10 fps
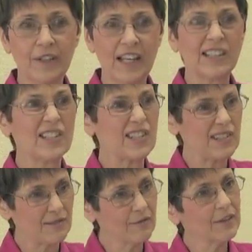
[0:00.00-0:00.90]

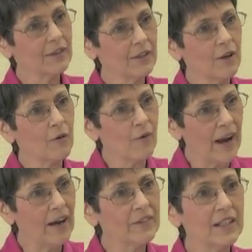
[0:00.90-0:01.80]
gets,
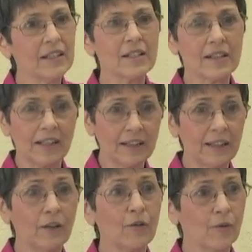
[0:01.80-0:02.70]
ground into the
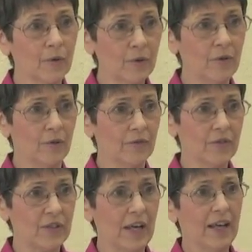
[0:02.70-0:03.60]
little
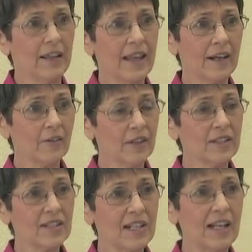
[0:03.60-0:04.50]
grooves that are
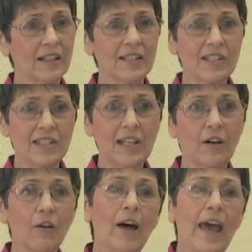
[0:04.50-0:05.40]
in stainless
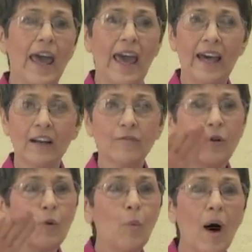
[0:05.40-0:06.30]
steel. And if
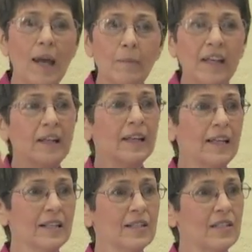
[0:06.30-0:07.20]
you're wiping
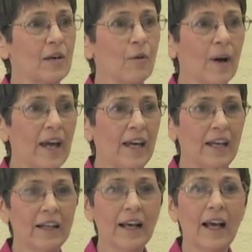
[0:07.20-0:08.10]
against the
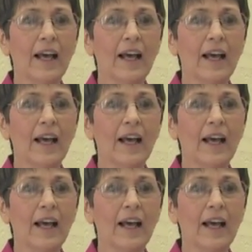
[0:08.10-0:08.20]
grain,